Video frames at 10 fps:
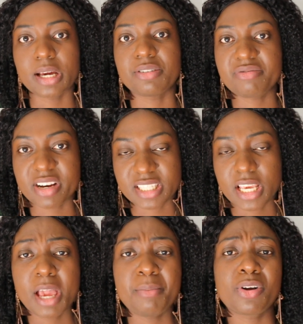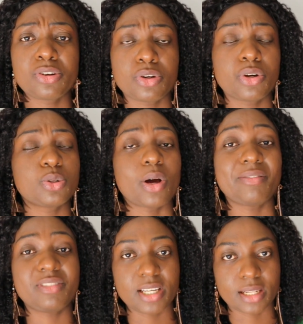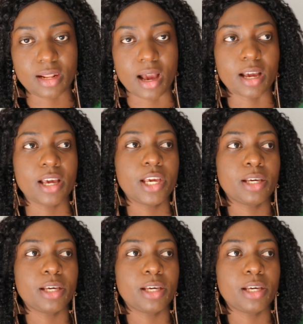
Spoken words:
and rest, because you're going to have jet lag.